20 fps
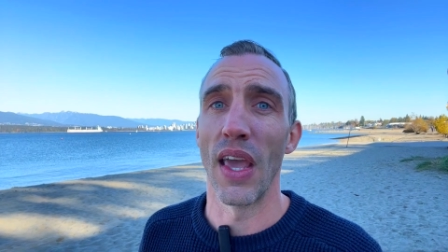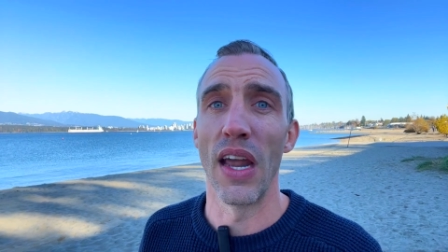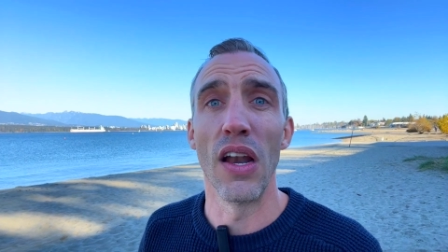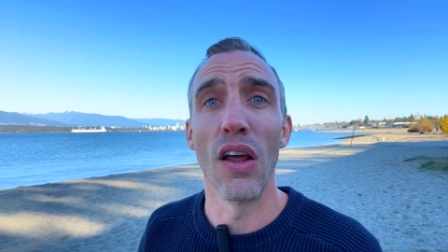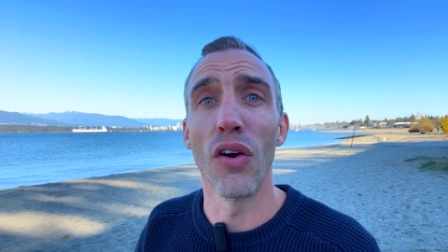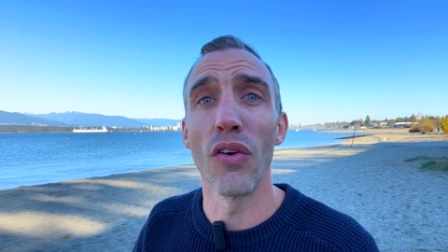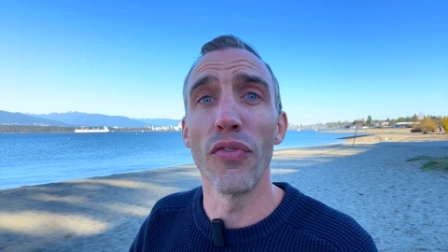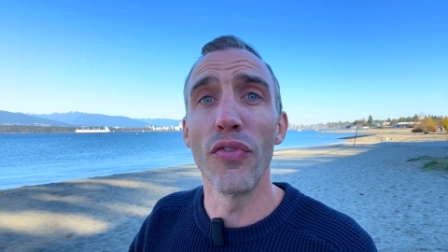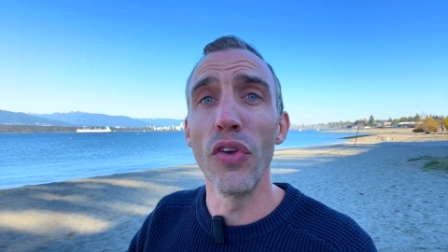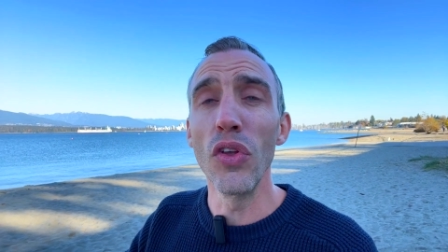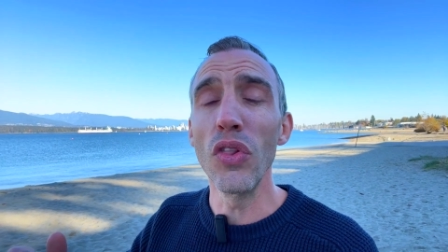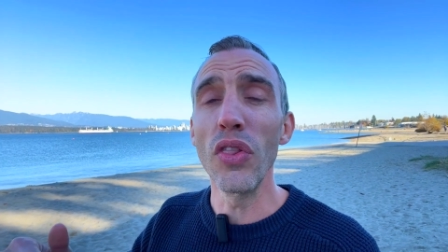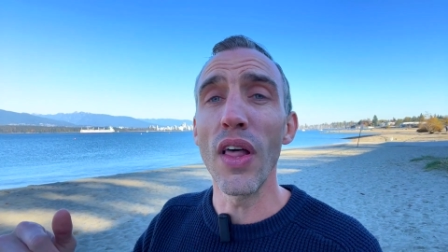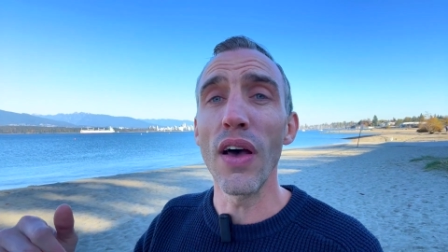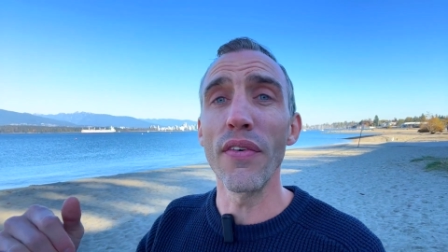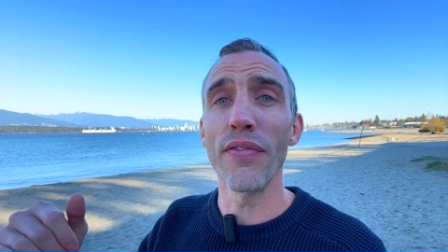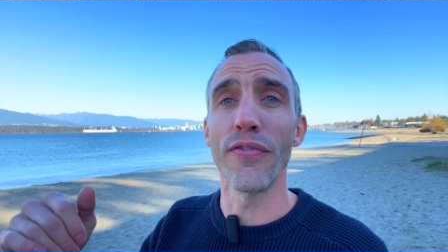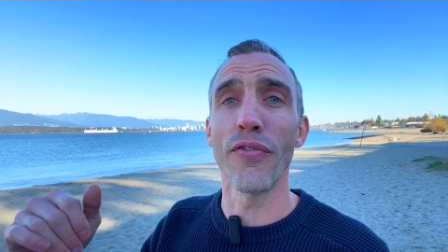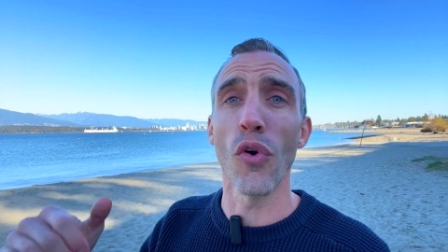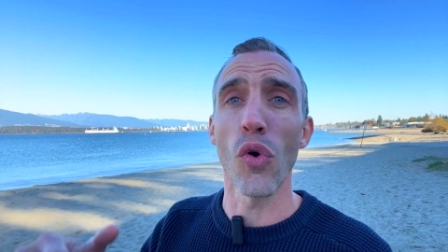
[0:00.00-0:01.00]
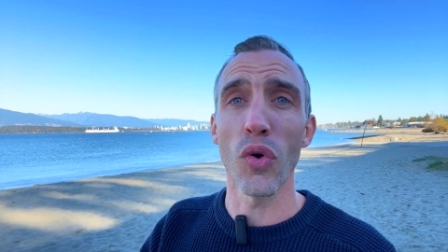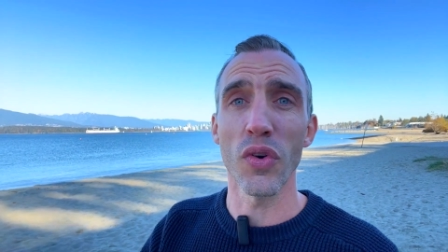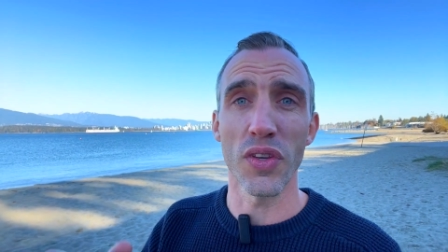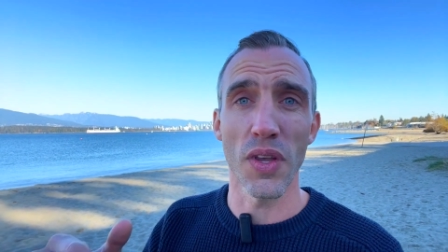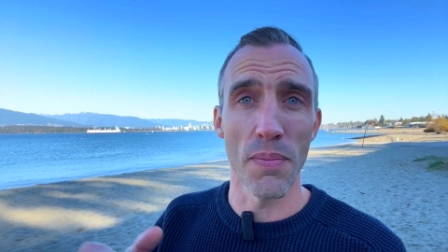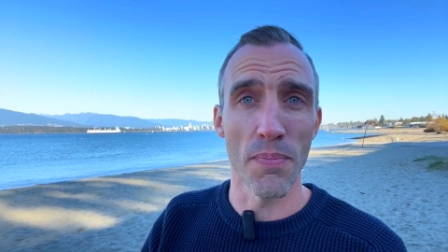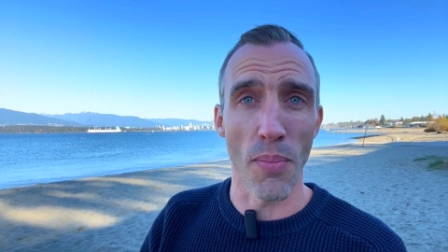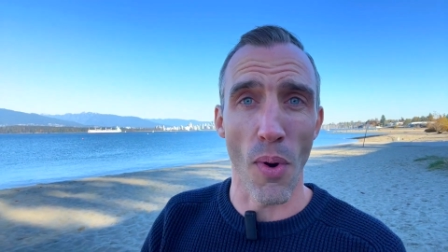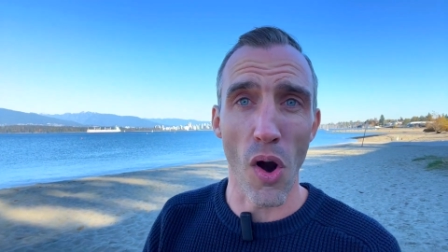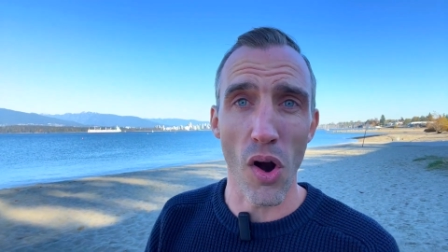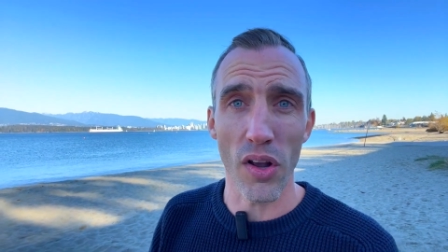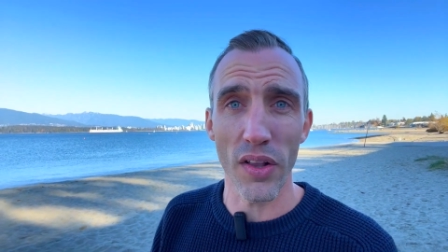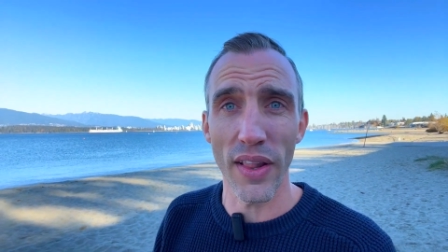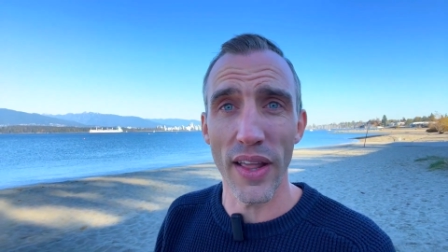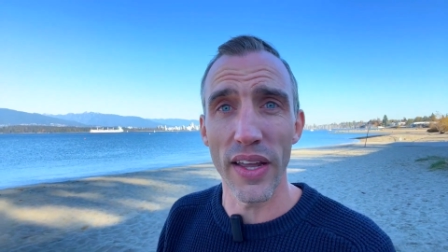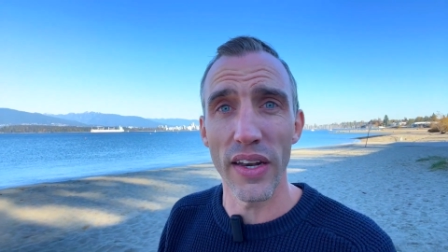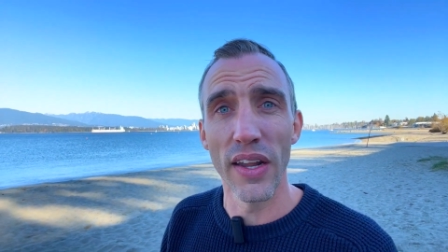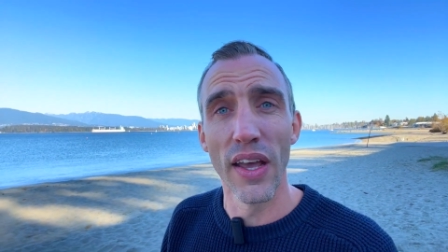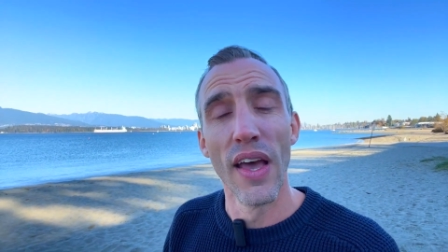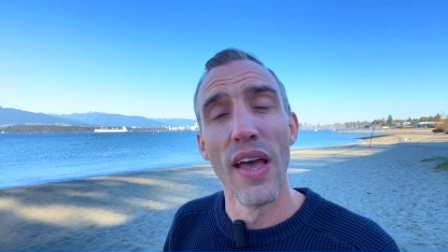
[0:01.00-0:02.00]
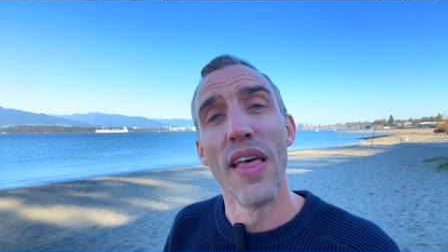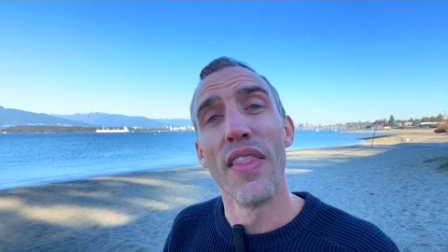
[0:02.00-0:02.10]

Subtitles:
And now, if you love forest and parkland,